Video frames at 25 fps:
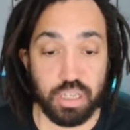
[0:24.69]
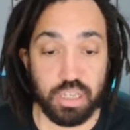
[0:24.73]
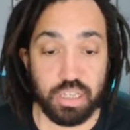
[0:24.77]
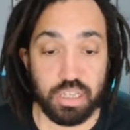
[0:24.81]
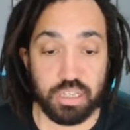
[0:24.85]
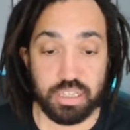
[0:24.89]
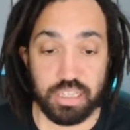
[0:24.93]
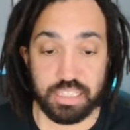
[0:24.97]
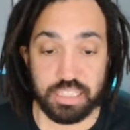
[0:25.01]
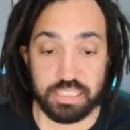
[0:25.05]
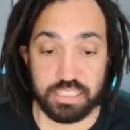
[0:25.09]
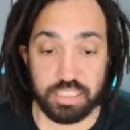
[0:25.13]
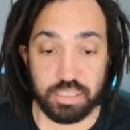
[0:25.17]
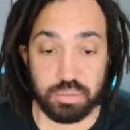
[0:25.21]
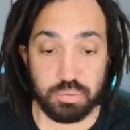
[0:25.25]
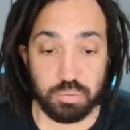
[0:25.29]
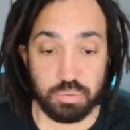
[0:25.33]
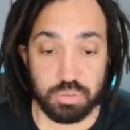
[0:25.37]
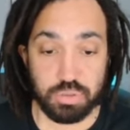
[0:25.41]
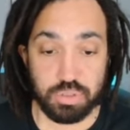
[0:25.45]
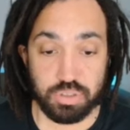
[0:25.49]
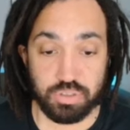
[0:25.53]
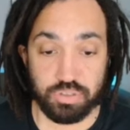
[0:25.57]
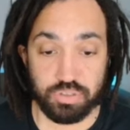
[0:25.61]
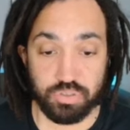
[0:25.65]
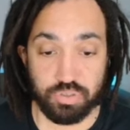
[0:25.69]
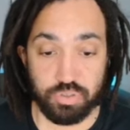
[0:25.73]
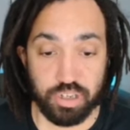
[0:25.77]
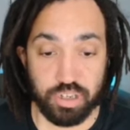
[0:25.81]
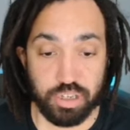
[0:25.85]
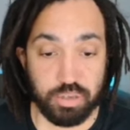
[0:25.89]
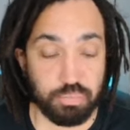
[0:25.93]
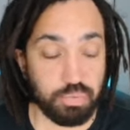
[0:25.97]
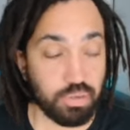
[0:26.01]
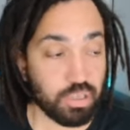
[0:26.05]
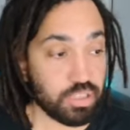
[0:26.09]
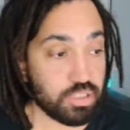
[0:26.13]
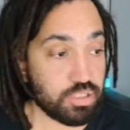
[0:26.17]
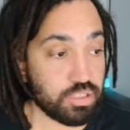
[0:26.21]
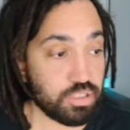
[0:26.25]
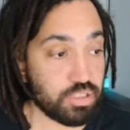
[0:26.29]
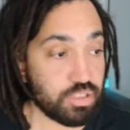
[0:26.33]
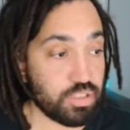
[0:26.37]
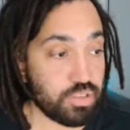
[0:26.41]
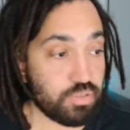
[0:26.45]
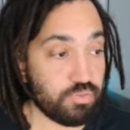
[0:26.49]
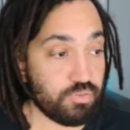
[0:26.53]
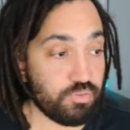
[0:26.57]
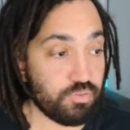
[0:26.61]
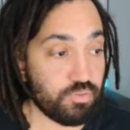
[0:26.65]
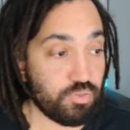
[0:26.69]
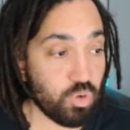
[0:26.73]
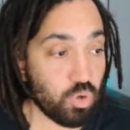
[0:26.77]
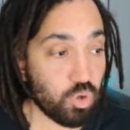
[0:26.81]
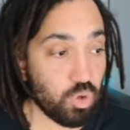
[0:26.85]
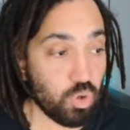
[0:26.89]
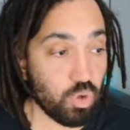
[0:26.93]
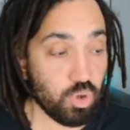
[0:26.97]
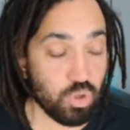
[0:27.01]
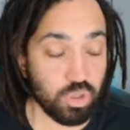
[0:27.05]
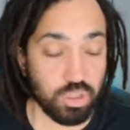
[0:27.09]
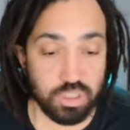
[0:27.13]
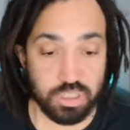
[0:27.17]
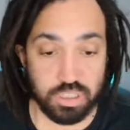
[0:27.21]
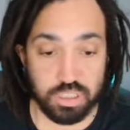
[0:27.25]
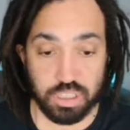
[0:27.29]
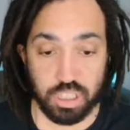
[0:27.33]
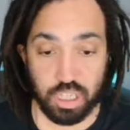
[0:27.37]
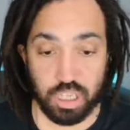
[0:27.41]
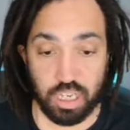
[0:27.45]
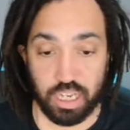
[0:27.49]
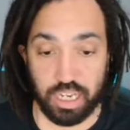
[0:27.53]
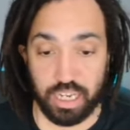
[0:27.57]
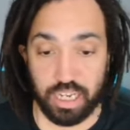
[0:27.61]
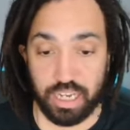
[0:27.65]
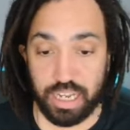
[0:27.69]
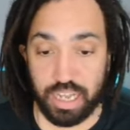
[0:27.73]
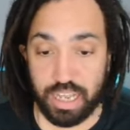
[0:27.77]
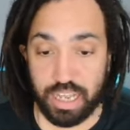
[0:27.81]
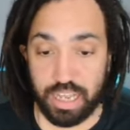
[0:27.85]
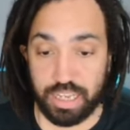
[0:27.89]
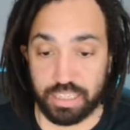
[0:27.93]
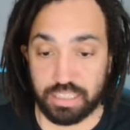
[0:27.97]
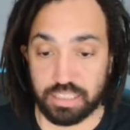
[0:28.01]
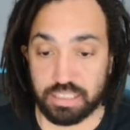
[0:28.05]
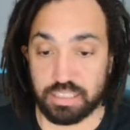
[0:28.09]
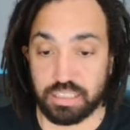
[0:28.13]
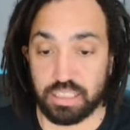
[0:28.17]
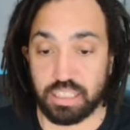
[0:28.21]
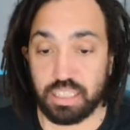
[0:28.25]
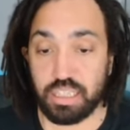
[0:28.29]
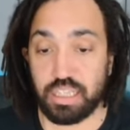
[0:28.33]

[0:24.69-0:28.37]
that is equal to 3 plus 4 sine x